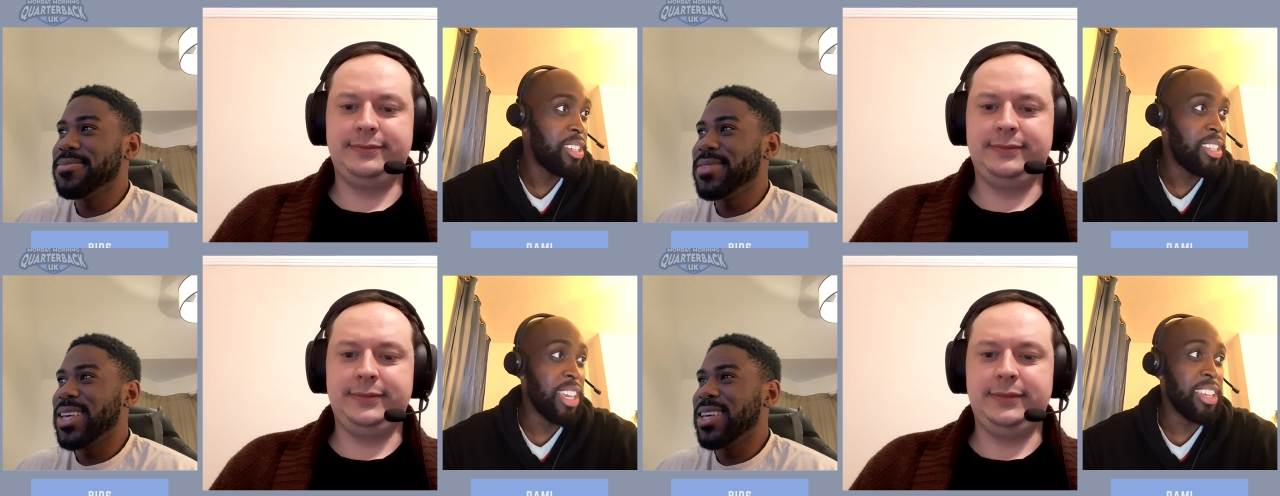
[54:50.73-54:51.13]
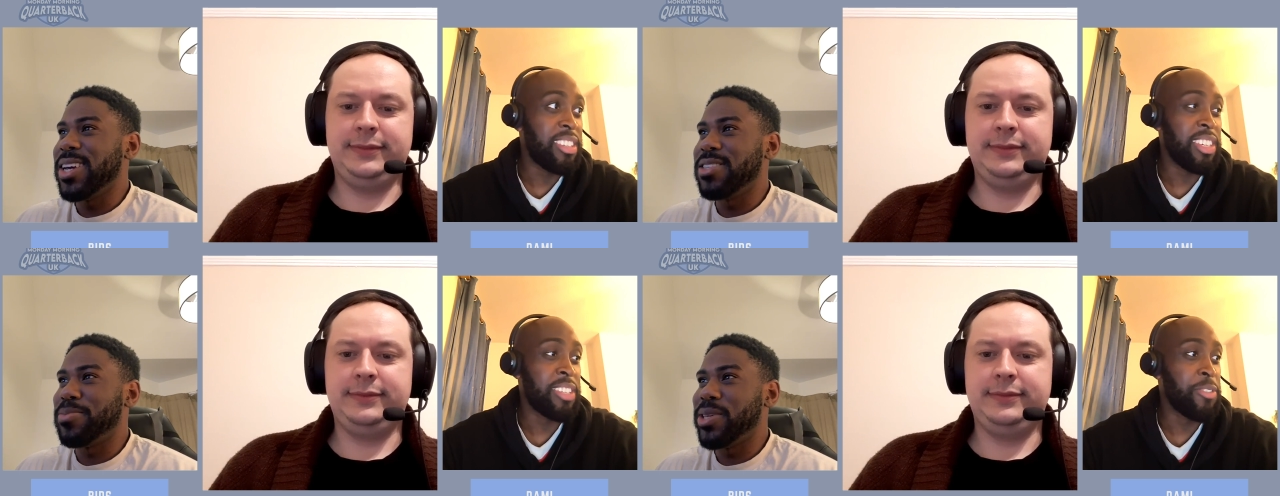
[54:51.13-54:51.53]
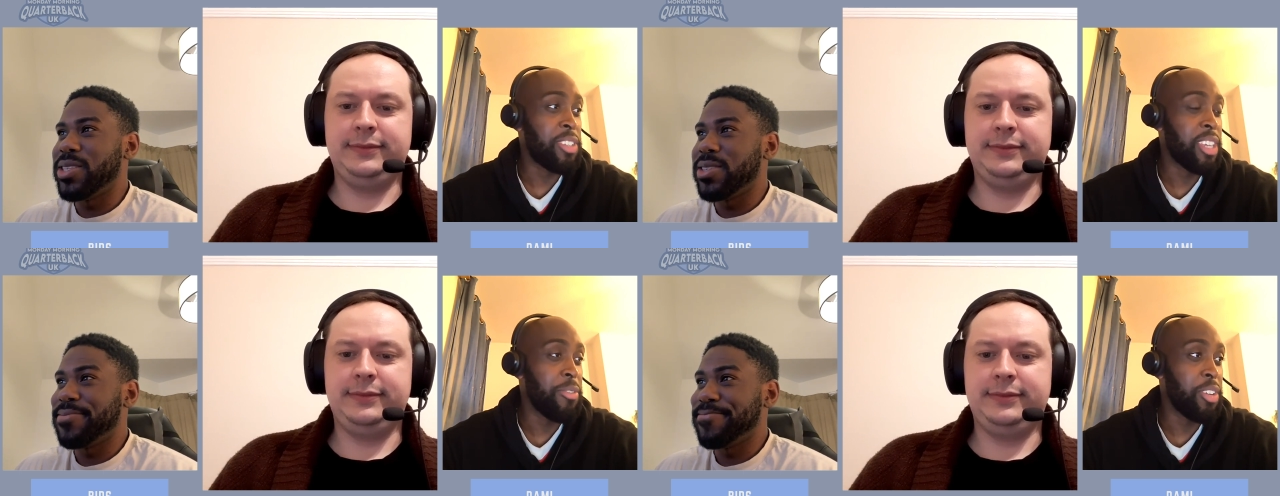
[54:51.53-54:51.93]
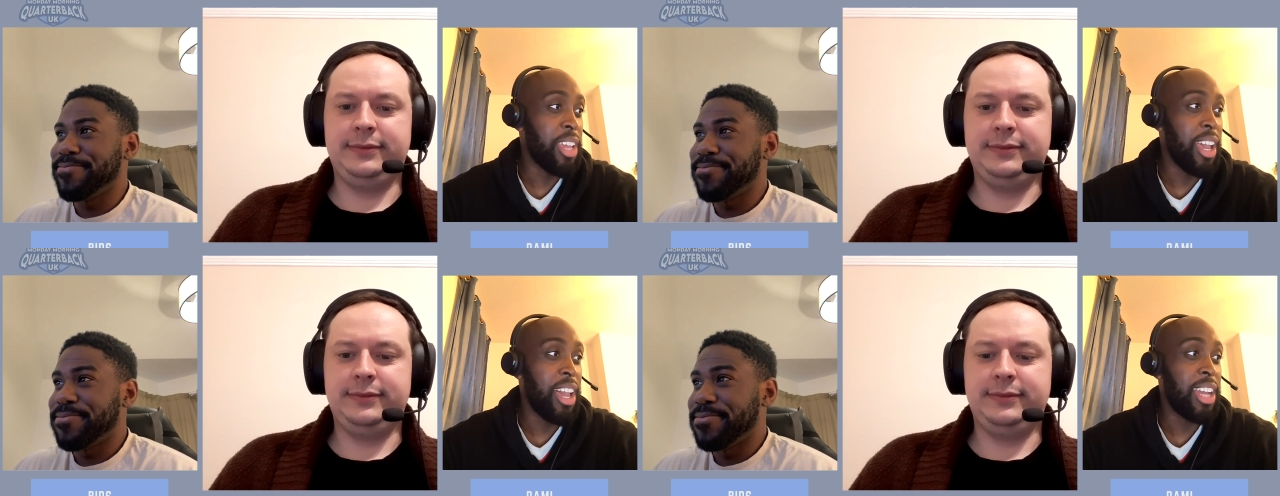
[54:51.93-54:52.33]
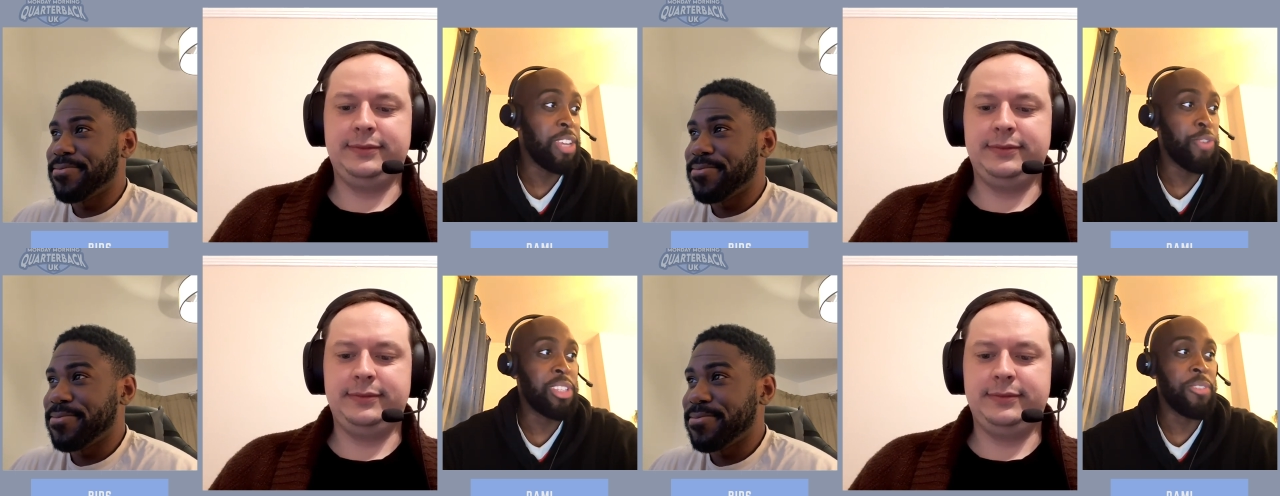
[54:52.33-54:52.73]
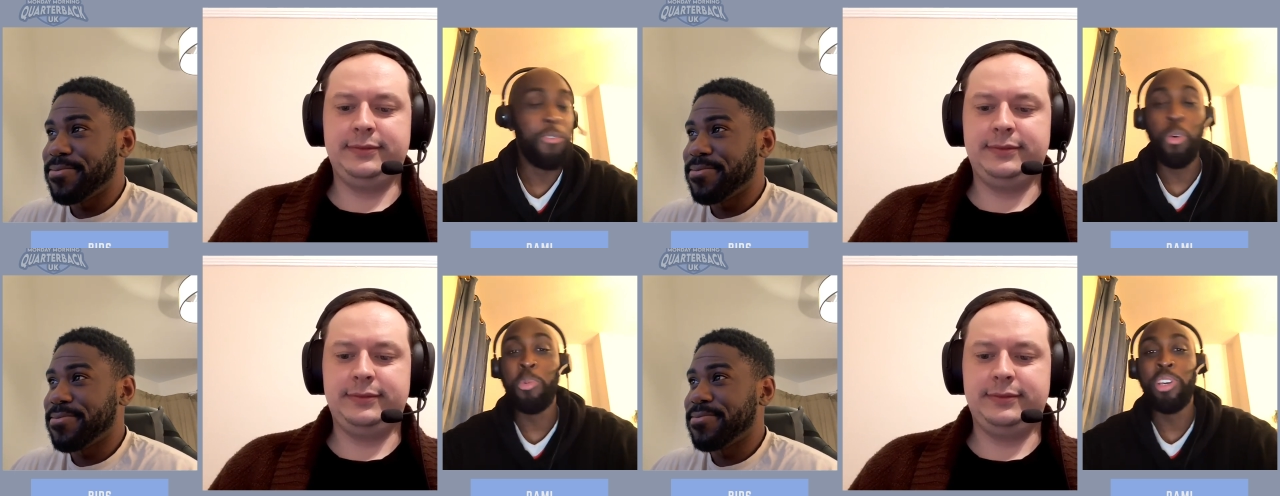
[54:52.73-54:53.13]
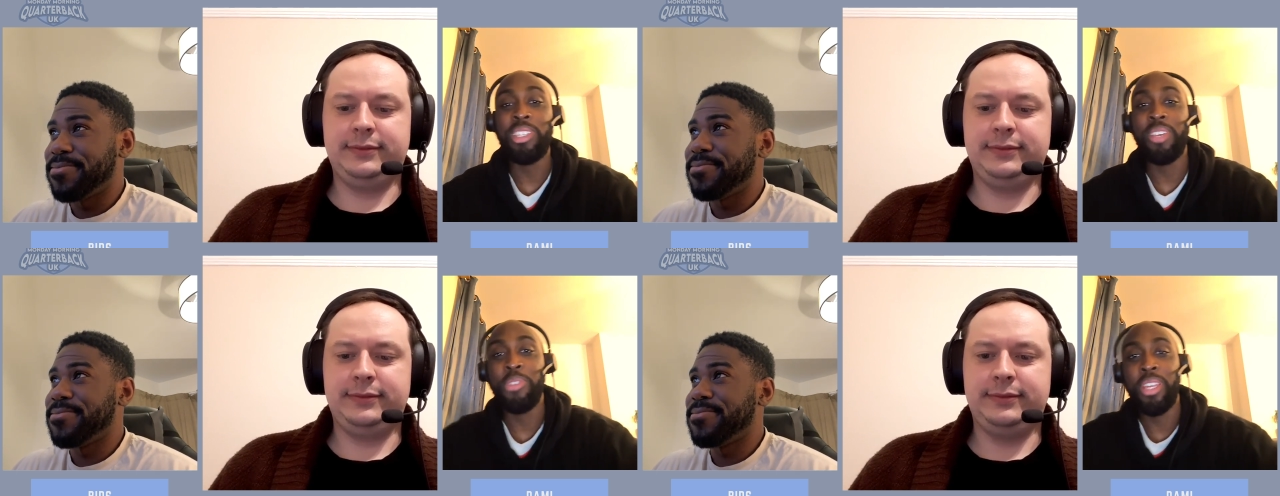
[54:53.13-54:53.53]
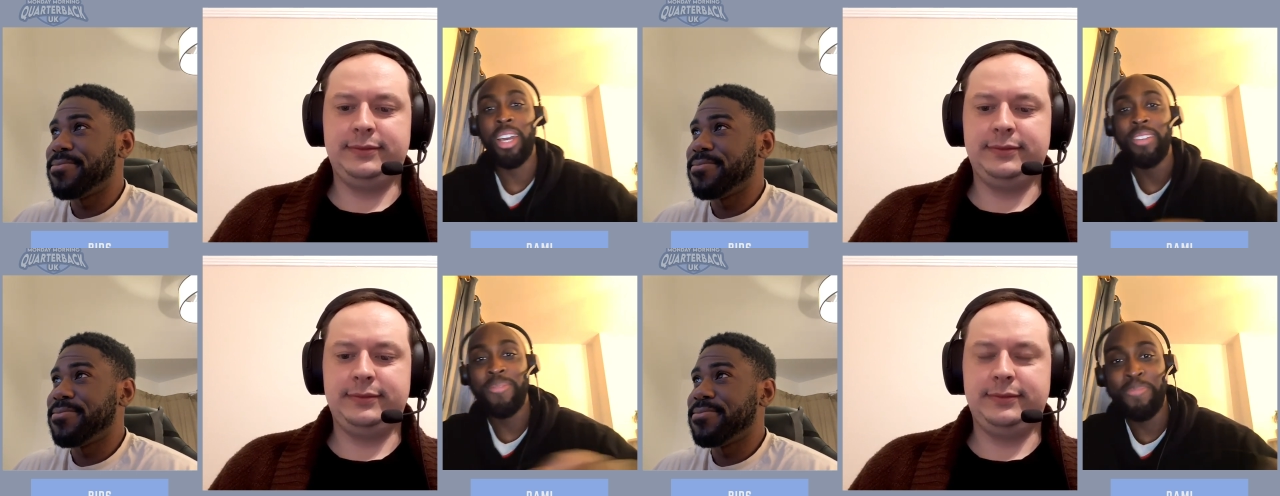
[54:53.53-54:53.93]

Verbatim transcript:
Speaker 1: Yeah, yeah six foot deep. seven, and he runs a four point seven nine.